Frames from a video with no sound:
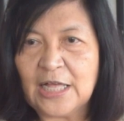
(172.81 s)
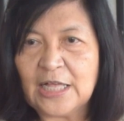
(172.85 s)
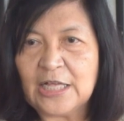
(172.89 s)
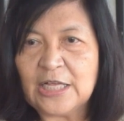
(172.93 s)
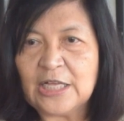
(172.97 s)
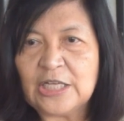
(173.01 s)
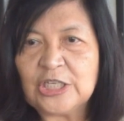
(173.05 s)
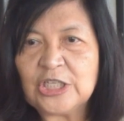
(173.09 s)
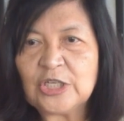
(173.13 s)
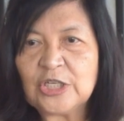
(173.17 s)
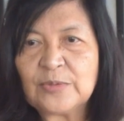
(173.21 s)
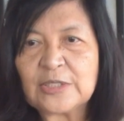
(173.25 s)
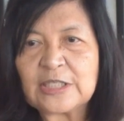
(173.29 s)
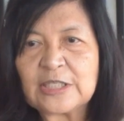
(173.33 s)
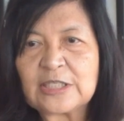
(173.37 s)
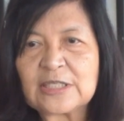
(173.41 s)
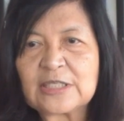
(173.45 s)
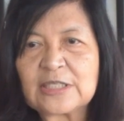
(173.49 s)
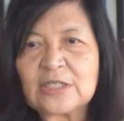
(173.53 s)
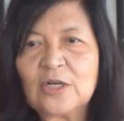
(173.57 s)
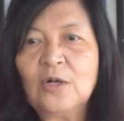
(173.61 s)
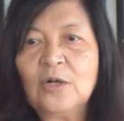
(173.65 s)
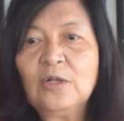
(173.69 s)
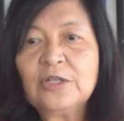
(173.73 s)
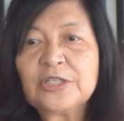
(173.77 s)
She
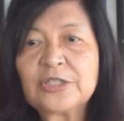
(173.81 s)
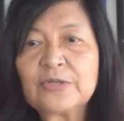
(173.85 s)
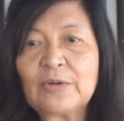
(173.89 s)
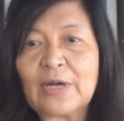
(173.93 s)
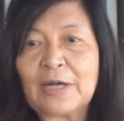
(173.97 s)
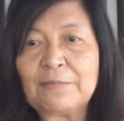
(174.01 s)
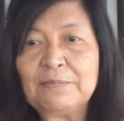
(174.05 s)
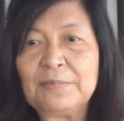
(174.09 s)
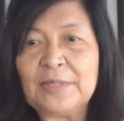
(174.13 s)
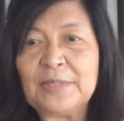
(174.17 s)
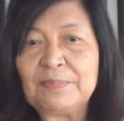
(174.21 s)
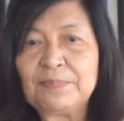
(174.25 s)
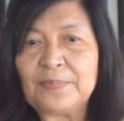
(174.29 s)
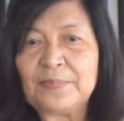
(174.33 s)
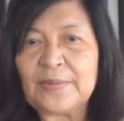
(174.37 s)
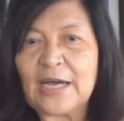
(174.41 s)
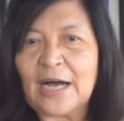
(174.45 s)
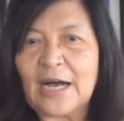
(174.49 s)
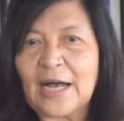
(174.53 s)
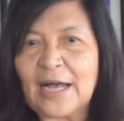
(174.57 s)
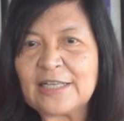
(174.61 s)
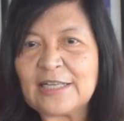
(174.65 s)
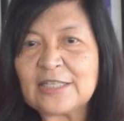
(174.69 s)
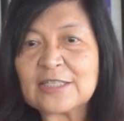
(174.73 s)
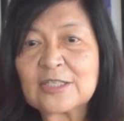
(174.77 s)
was also a
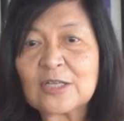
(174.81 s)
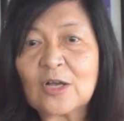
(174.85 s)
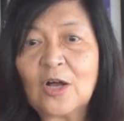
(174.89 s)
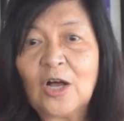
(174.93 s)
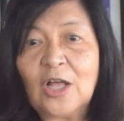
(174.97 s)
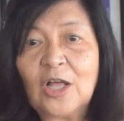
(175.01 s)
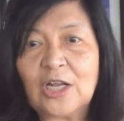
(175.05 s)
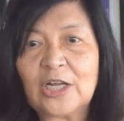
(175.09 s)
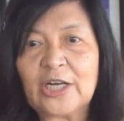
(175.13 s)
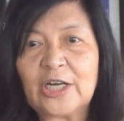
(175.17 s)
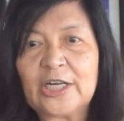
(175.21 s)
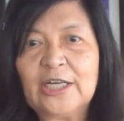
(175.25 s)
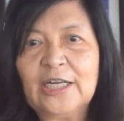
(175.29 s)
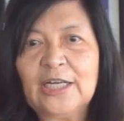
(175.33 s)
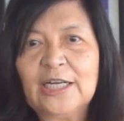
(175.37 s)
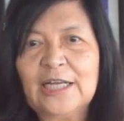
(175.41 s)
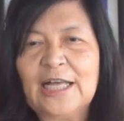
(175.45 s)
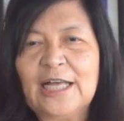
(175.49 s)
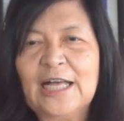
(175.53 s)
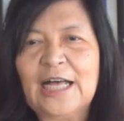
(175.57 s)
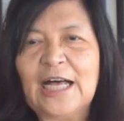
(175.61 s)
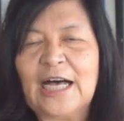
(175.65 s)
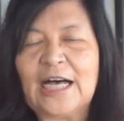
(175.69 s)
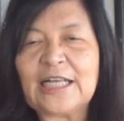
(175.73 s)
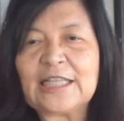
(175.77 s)
BPI scholar
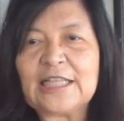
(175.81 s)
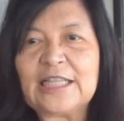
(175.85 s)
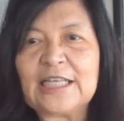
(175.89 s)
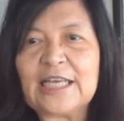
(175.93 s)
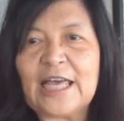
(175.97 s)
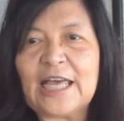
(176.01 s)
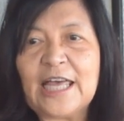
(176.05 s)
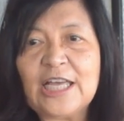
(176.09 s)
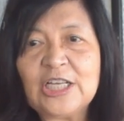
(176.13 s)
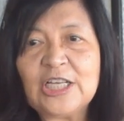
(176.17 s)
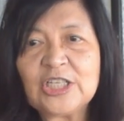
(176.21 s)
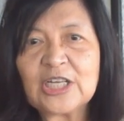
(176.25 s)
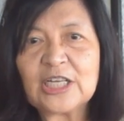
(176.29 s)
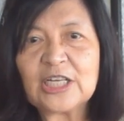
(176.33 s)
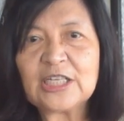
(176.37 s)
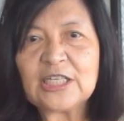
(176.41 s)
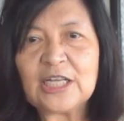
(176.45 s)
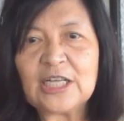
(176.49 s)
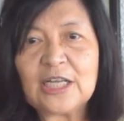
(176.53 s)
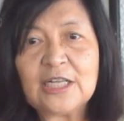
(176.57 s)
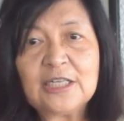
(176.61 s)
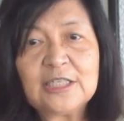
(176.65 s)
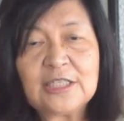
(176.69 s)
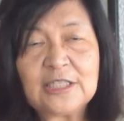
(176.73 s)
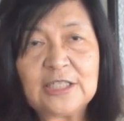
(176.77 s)
at the Asian
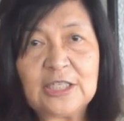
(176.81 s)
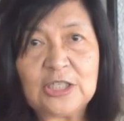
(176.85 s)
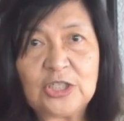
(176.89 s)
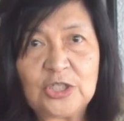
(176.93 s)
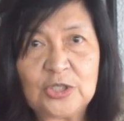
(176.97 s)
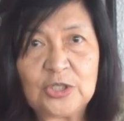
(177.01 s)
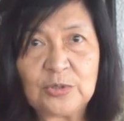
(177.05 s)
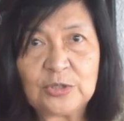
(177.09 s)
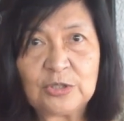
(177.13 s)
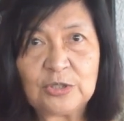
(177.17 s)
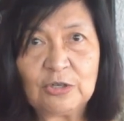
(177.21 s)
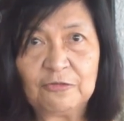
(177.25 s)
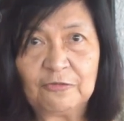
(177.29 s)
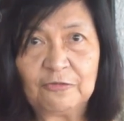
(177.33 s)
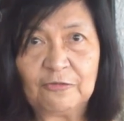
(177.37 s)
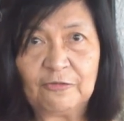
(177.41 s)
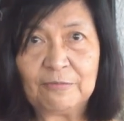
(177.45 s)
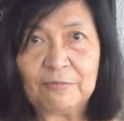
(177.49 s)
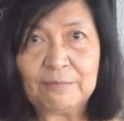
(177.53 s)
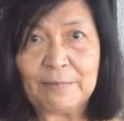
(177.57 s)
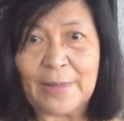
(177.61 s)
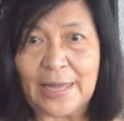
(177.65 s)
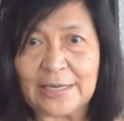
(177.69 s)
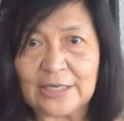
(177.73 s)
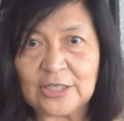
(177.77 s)
Institute
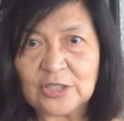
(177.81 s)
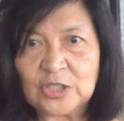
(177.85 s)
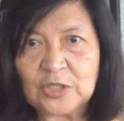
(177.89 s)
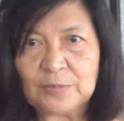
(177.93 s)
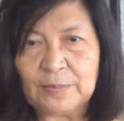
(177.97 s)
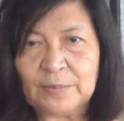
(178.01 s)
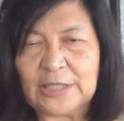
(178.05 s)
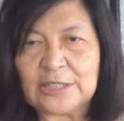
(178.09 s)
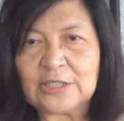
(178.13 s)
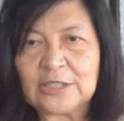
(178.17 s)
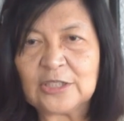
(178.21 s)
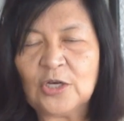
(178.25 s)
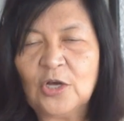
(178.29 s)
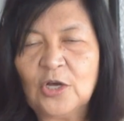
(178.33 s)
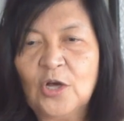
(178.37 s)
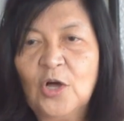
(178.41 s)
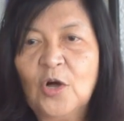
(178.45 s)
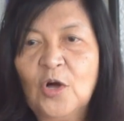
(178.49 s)
of Management,